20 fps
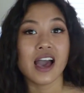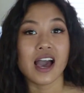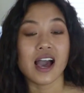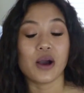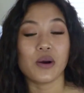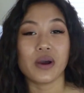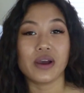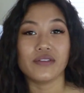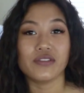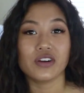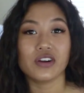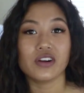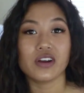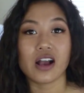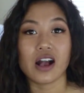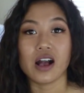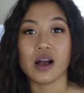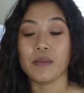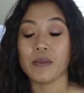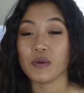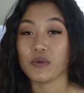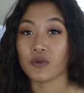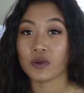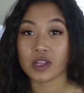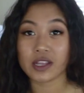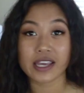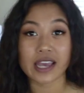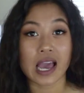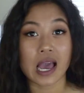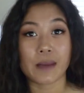However, um, I'm
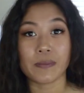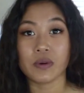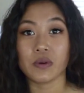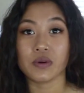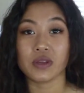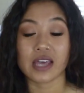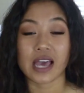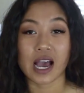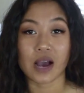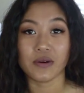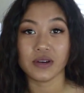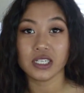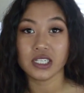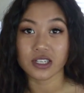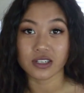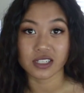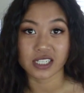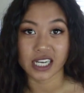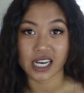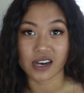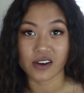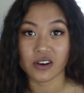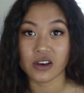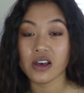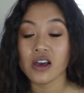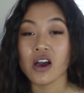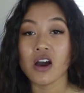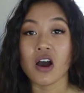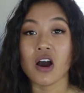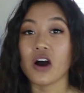really happy with how it turned
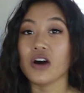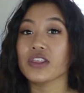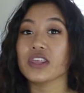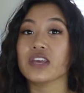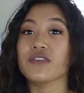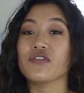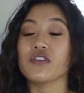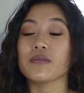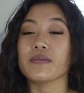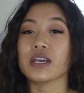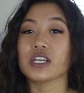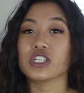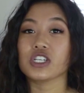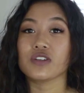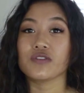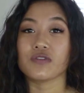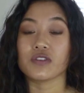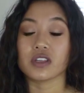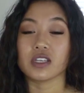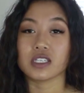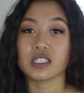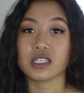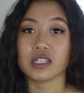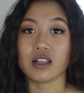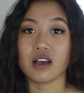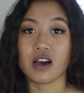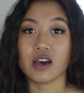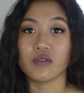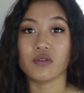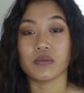out. All the information for the
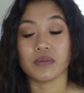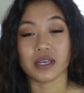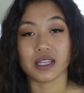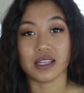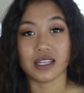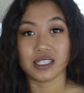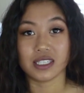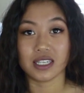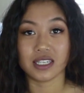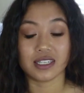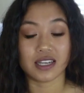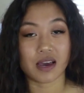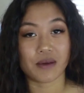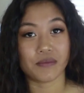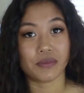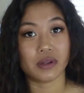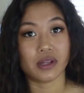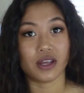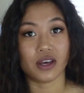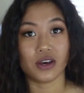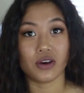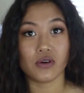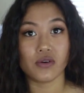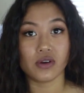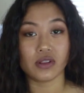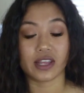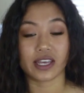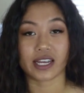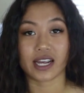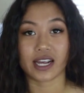salon will be listed down
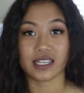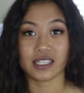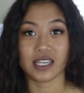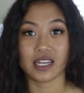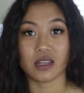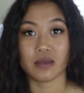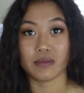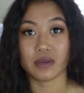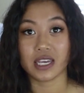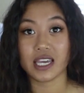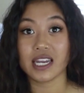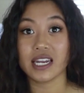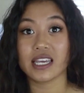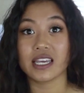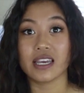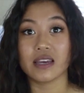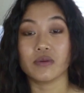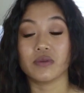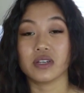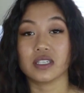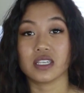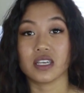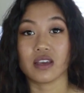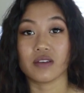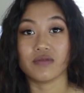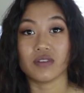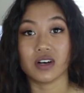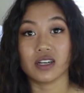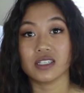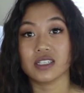below. Like I said in the beginning, it was
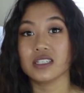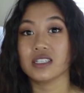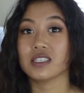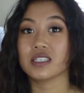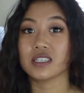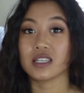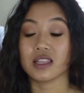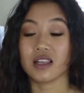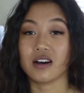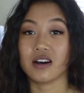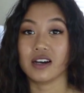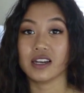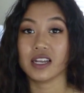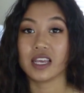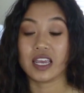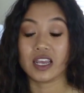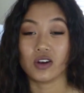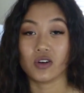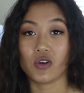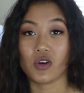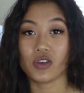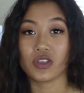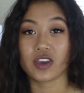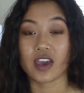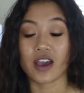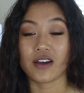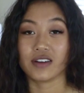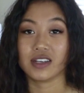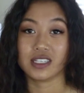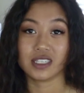Avanti Salon in North
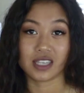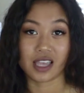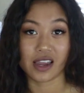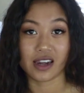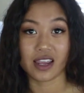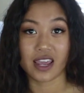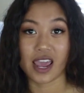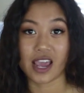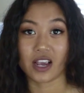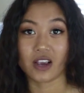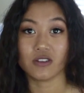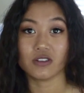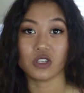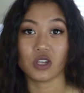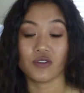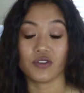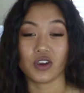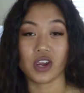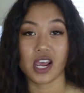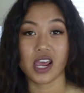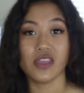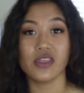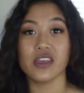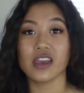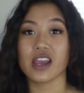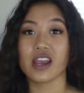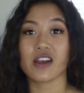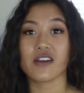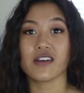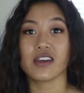County, San Diego. So if you're in
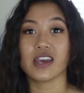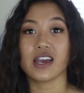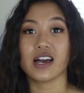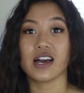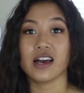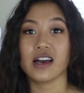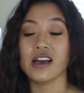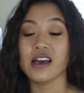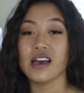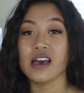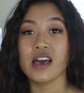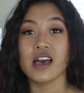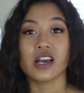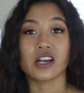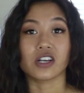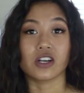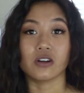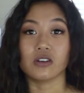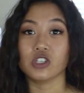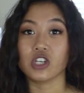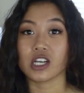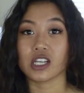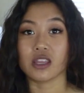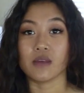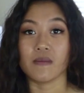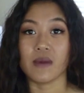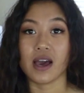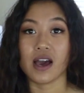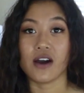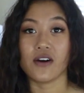the area, go check
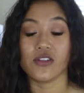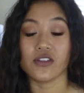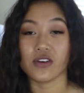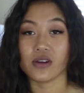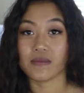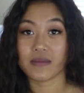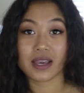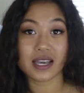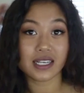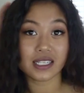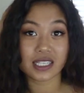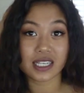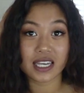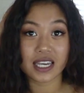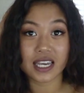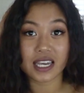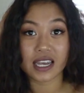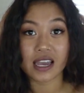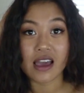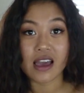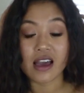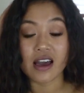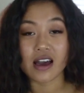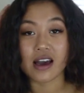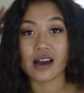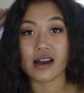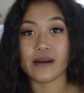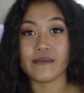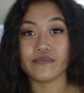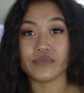them out. They're amazing.
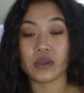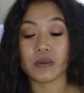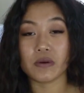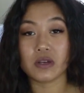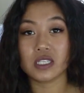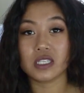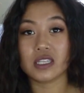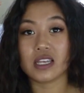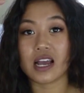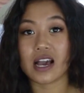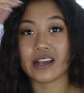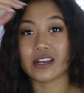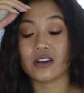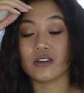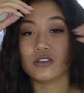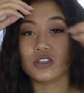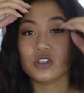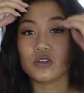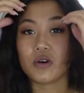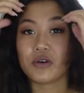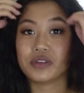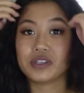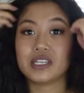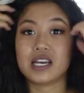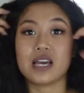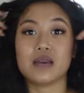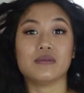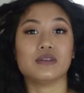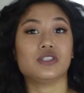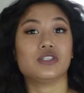Um, the person that I go to all the
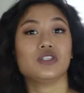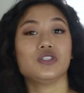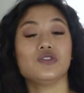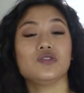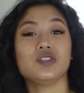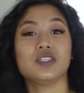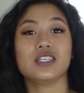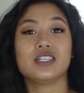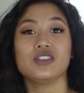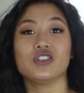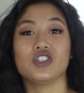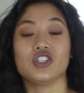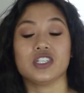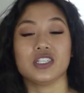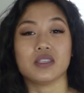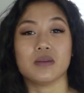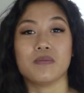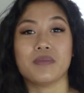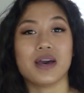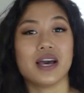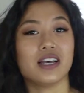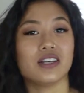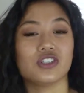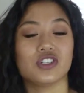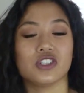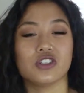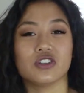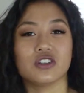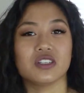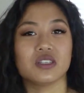time is Susan. She's the
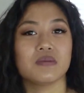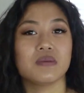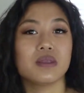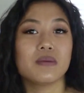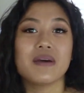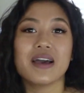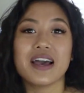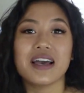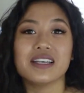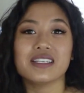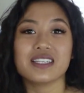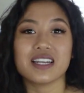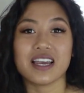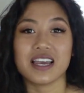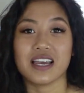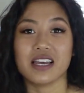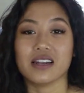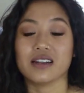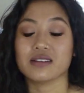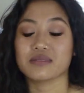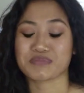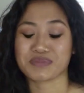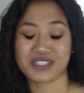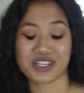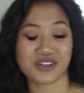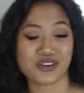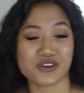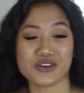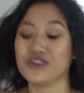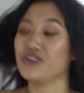best. She treats me the best. And
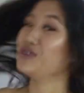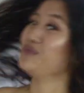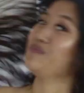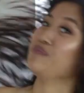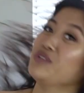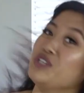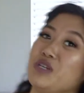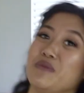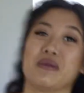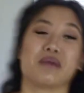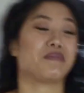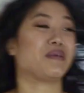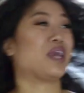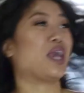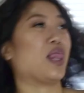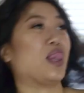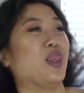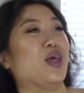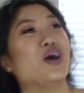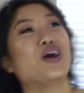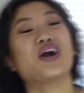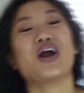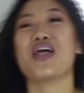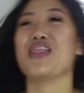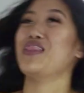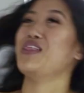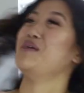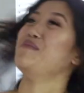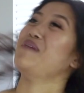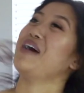girl, she makes me
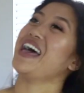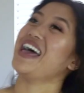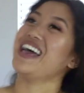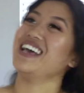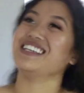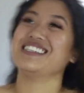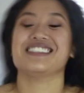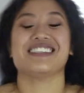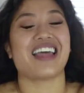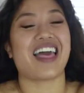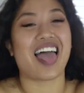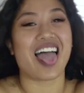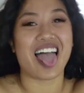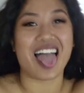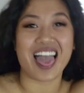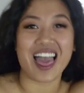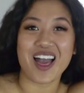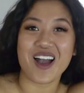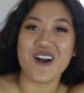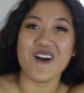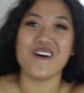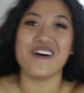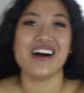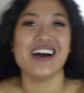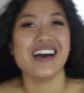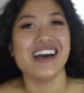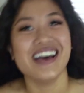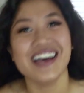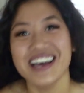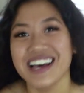look the best.
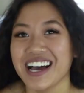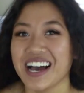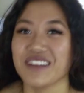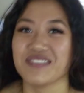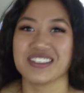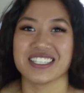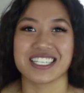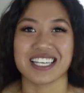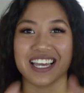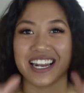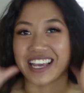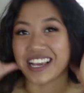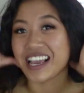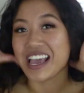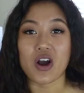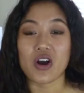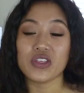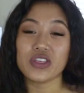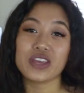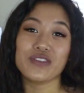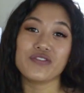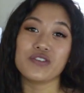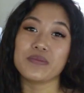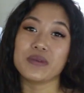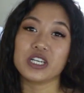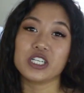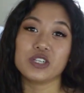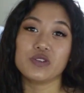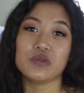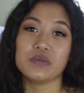Ow. I'm just kidding. All the
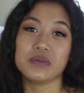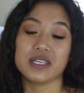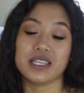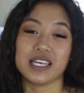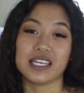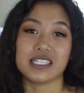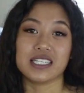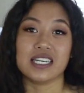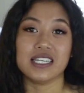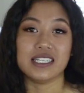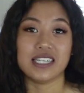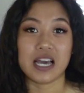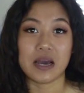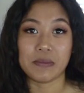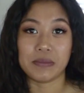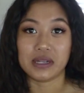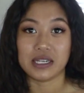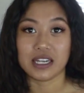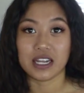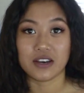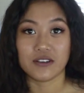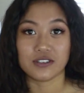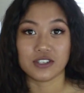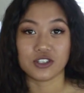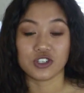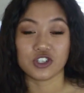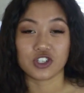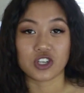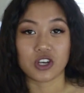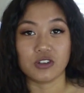information will be linked down below,
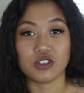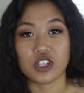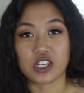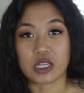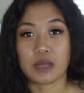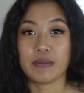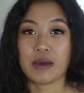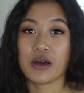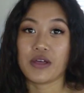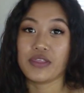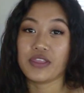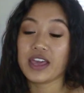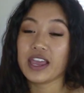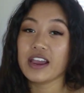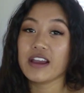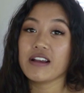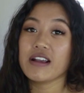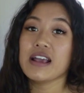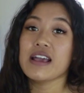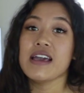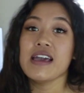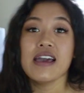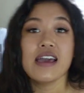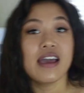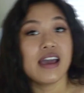so just go check them out there.